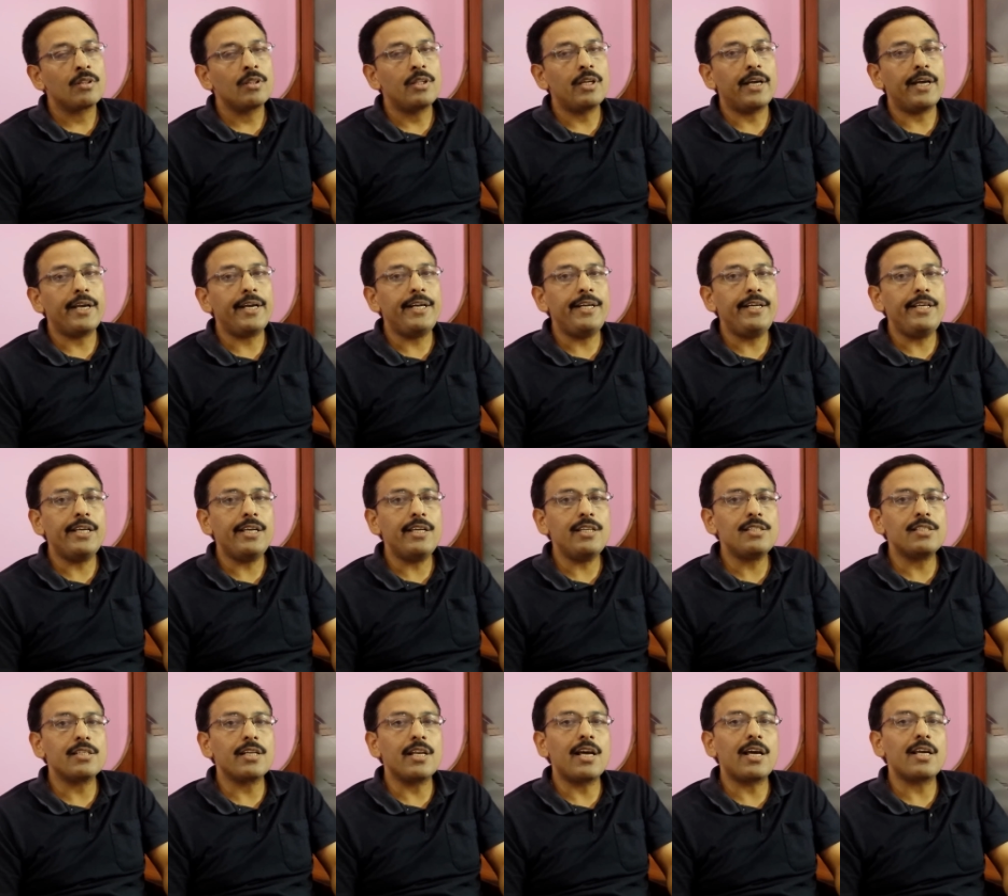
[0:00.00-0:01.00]
The idea
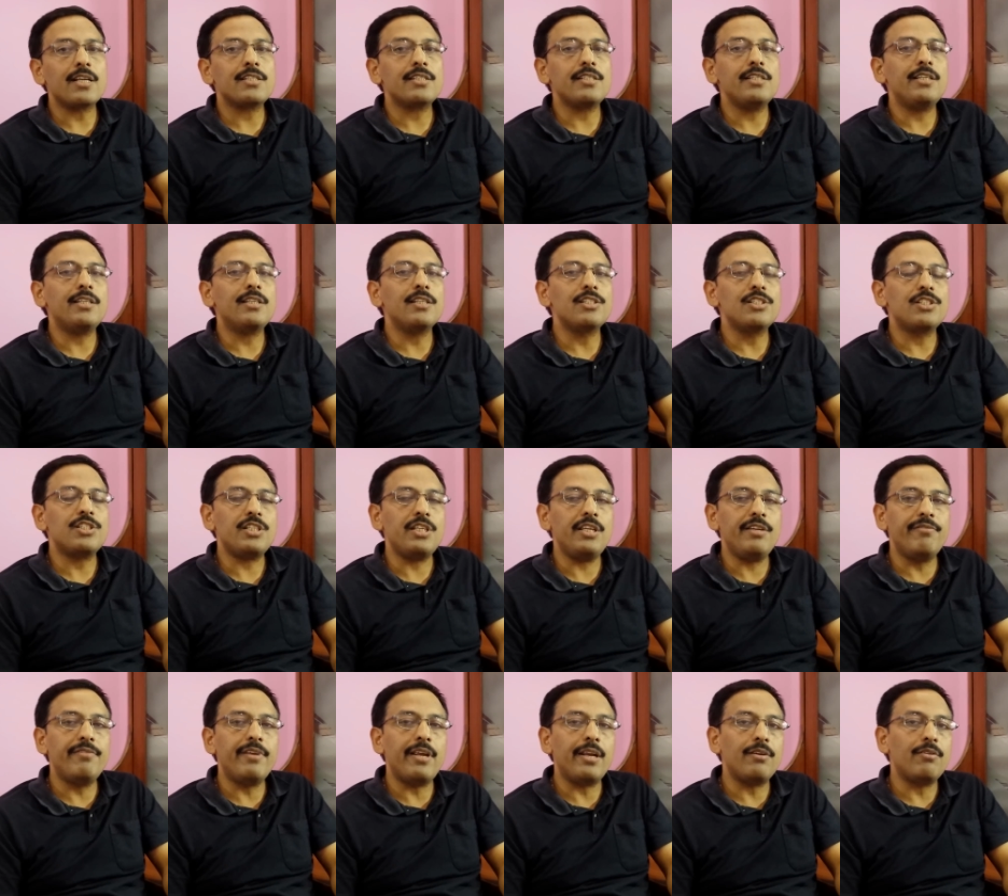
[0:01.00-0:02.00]
is largely
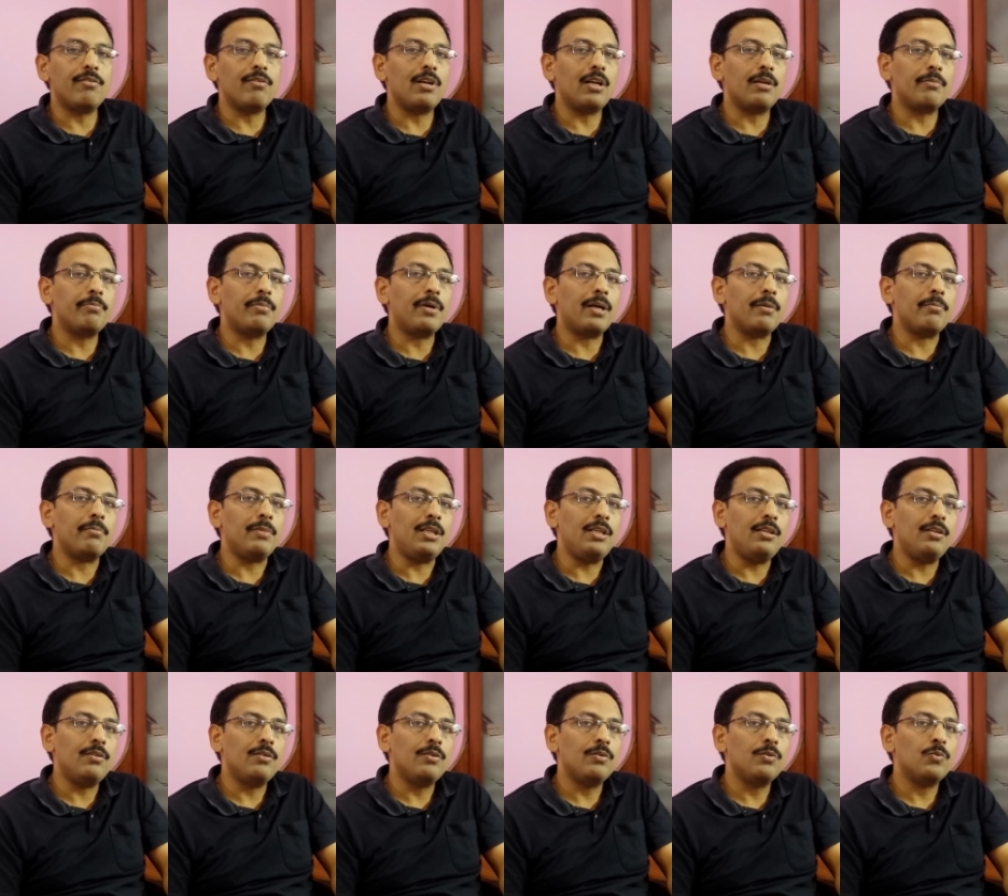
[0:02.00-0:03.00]
conceived and developed by
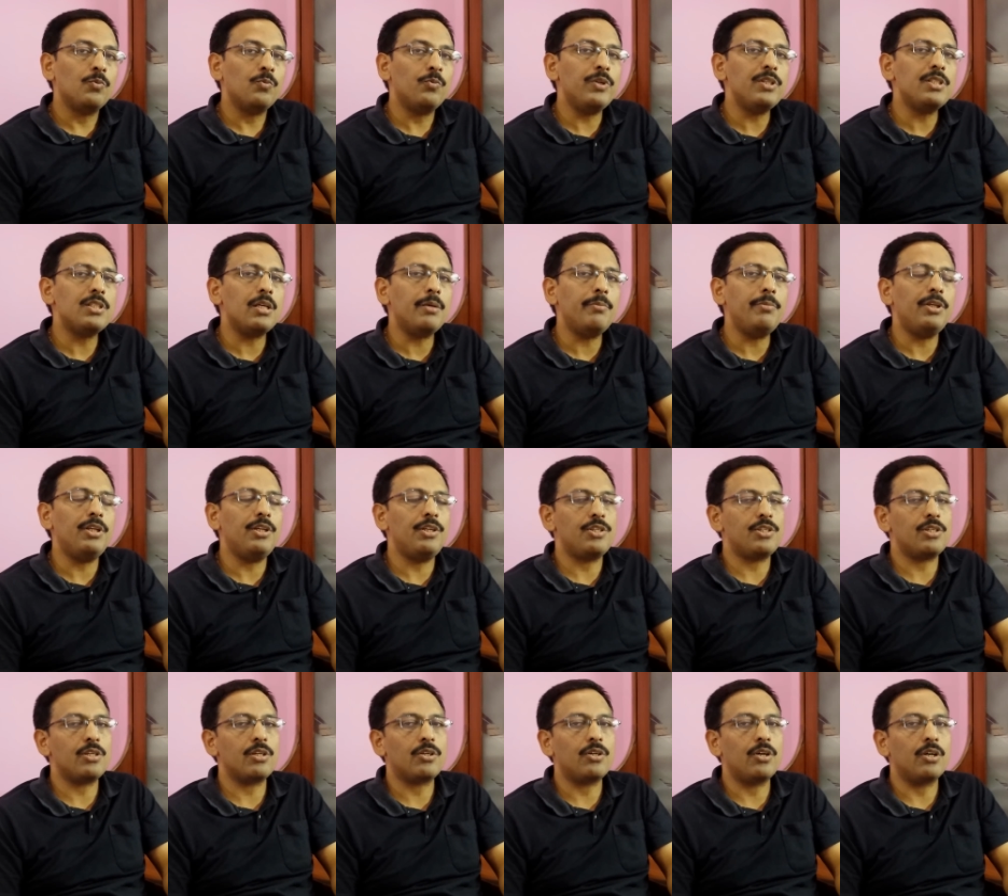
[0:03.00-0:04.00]
me with some
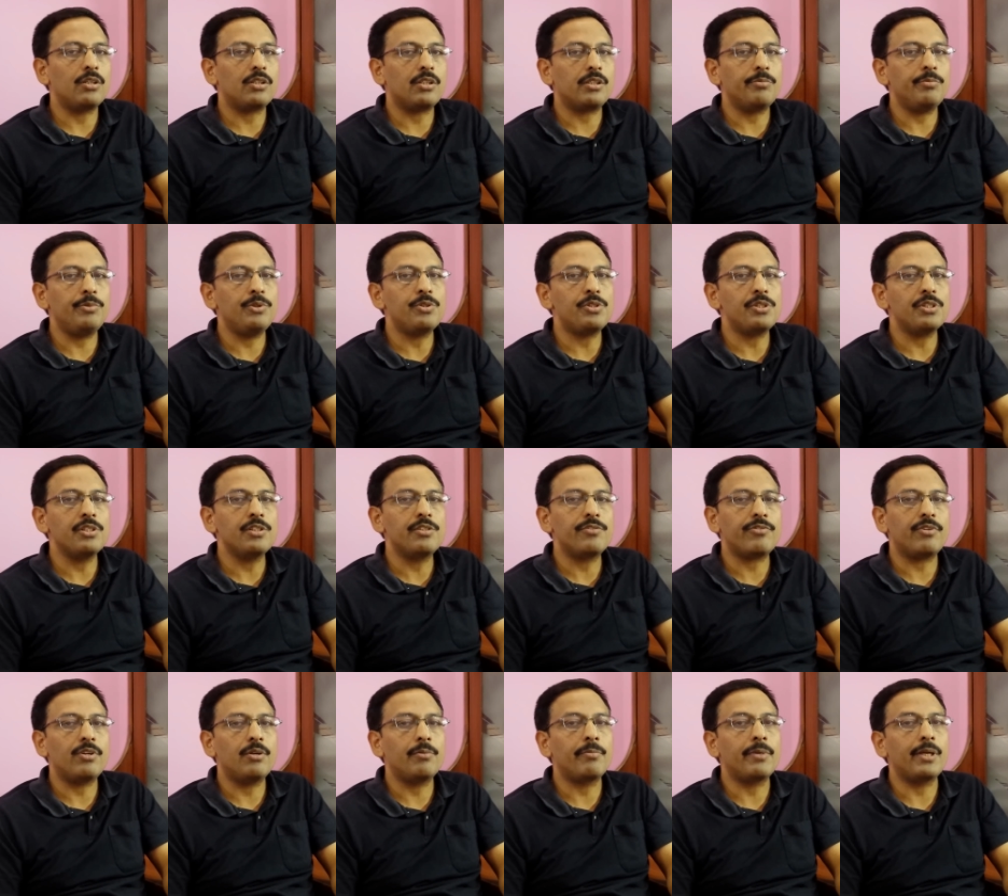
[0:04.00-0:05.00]
initial contributions
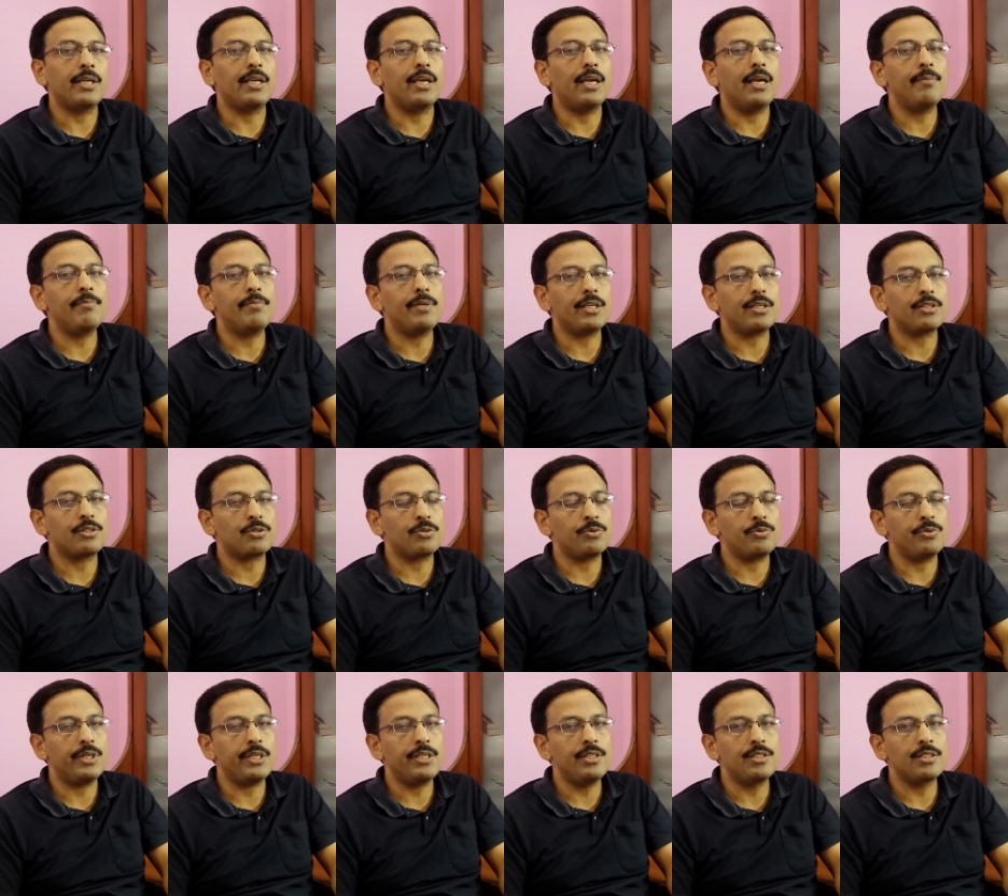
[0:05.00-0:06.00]
from my MTech
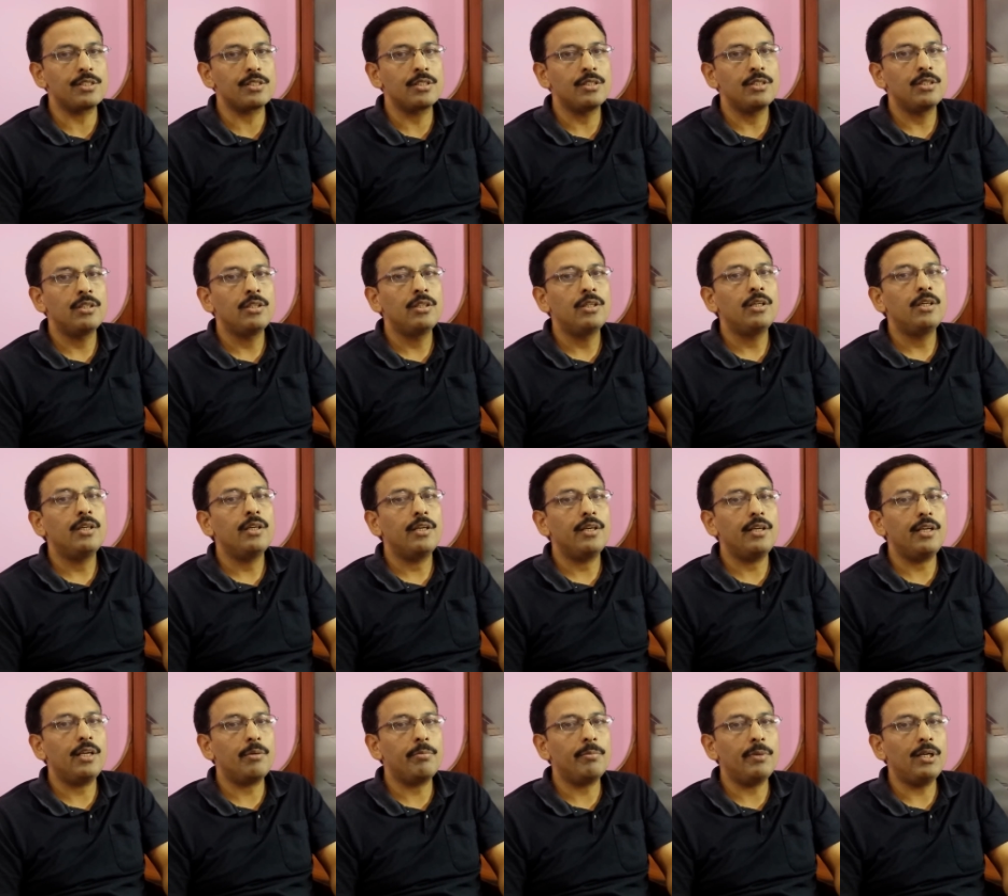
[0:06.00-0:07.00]
students
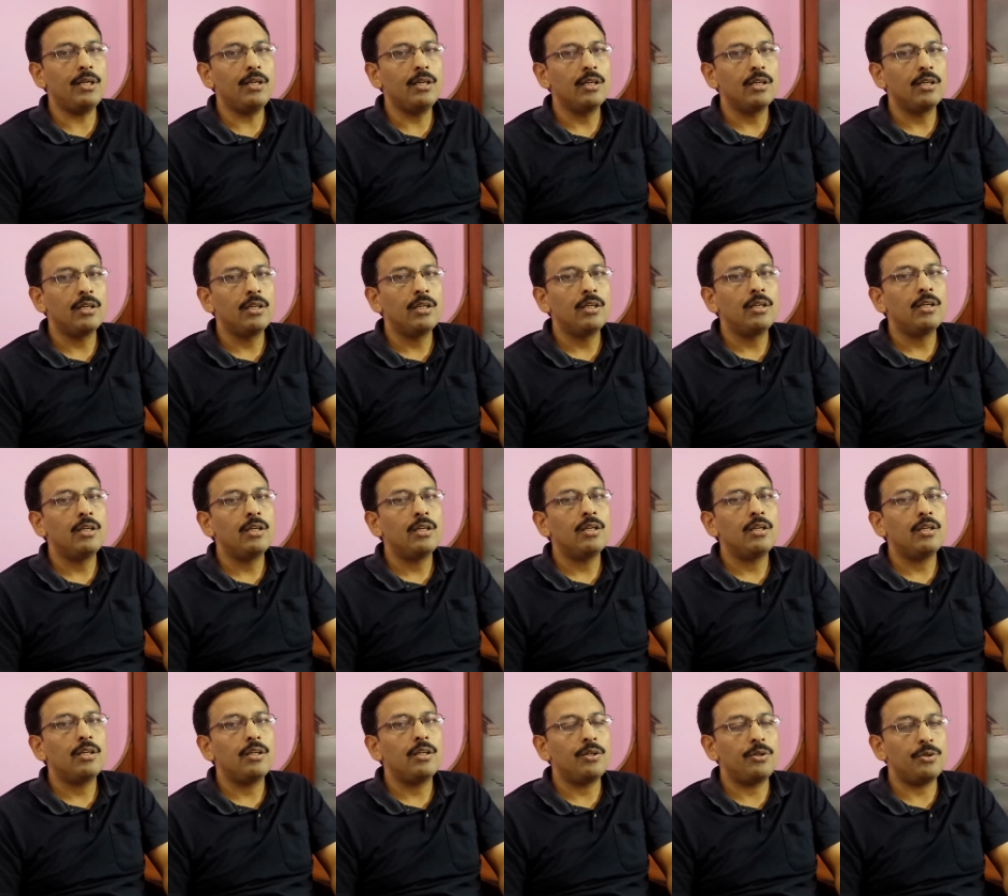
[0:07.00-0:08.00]
Nirma,
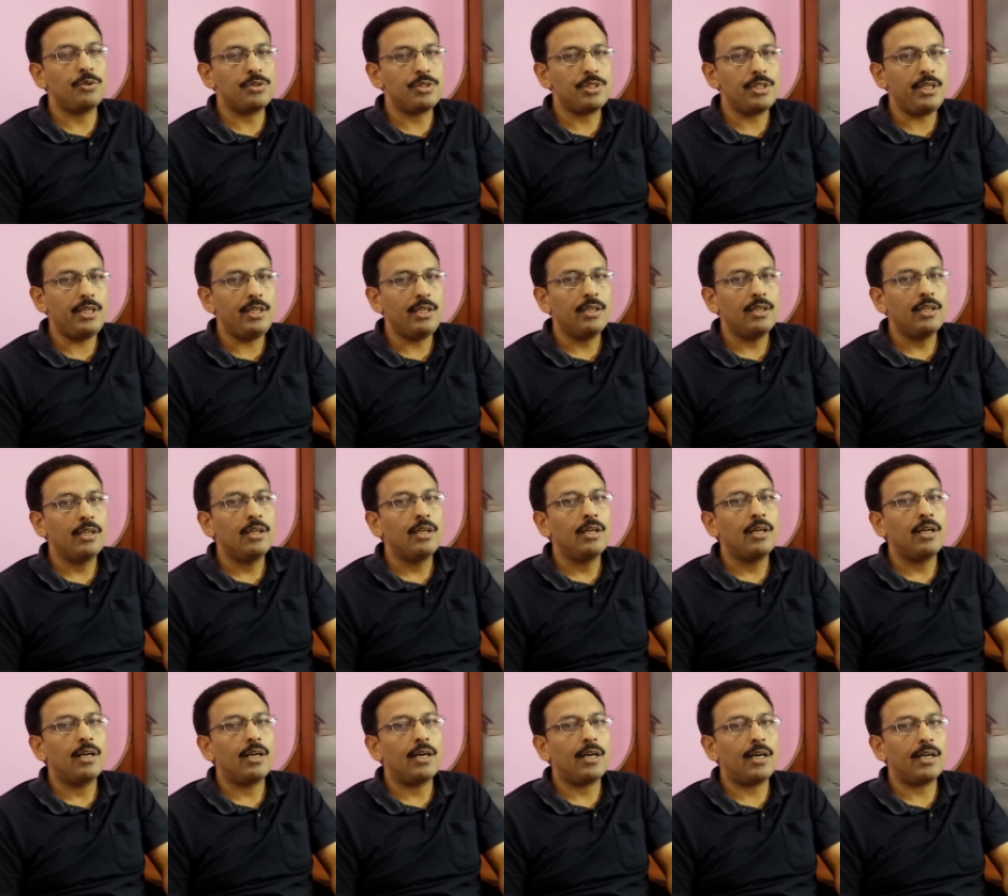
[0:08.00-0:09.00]
Ruchi,
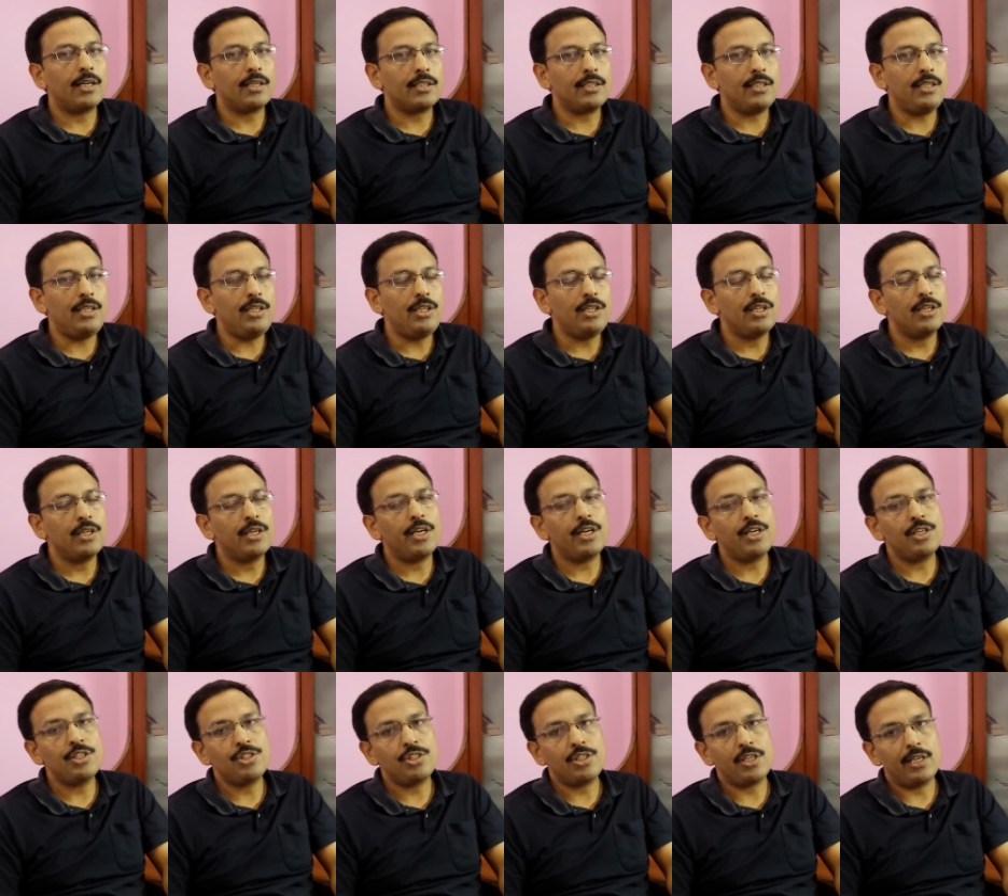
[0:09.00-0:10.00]
Arti
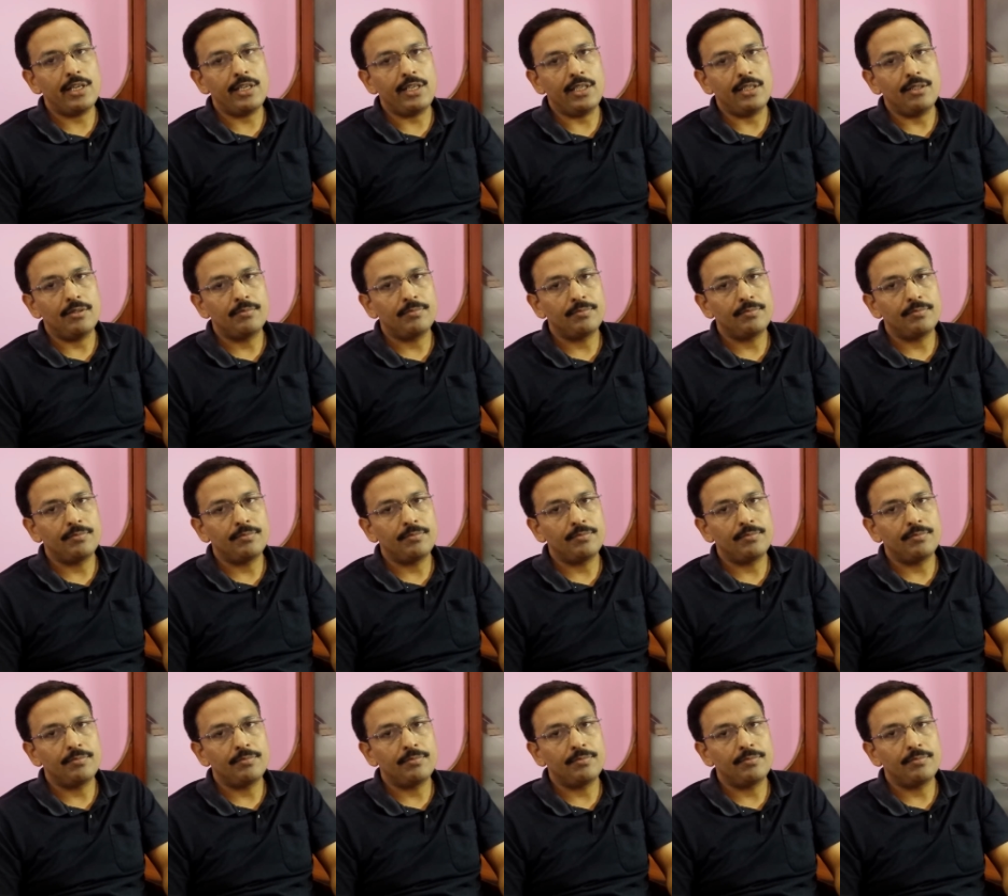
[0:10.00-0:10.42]
and Shelly.